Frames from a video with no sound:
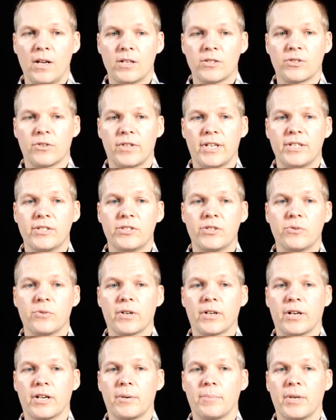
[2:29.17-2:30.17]
So these 2
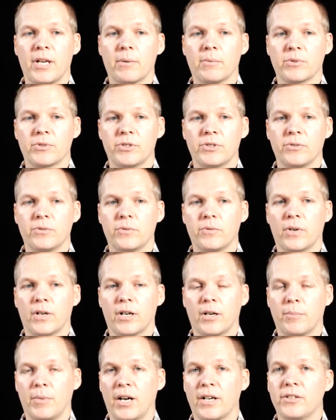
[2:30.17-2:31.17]
are going to be able to
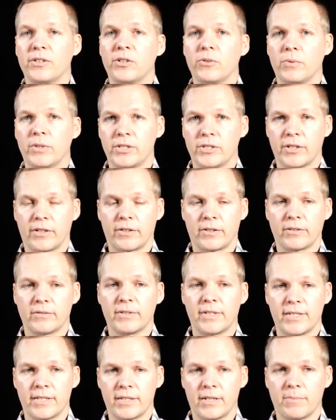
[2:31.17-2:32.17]
undo each other
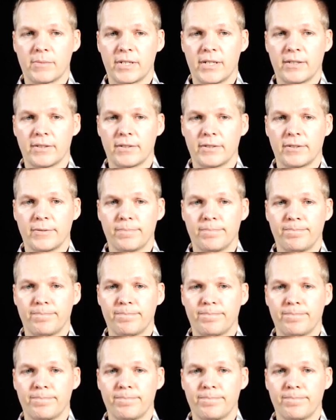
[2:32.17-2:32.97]
in some sense.